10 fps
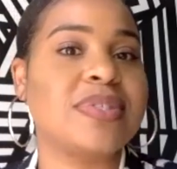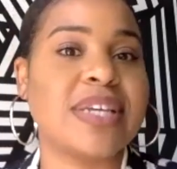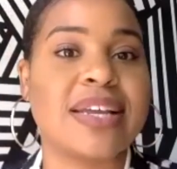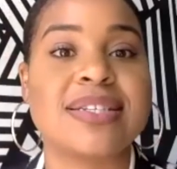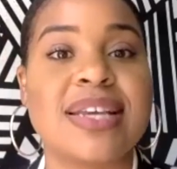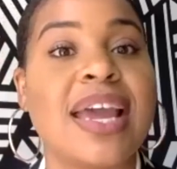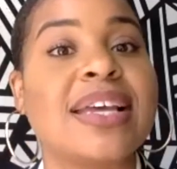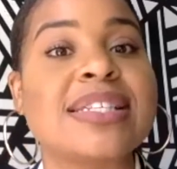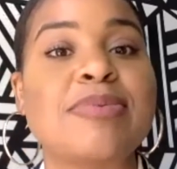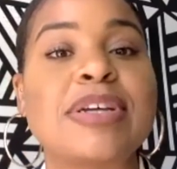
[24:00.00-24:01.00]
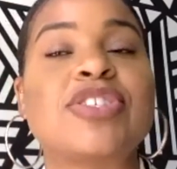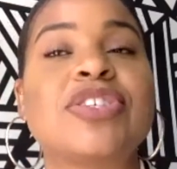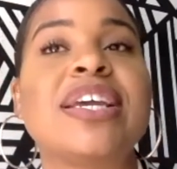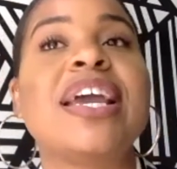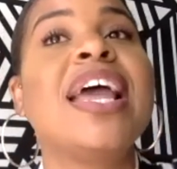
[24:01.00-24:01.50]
day to day, especially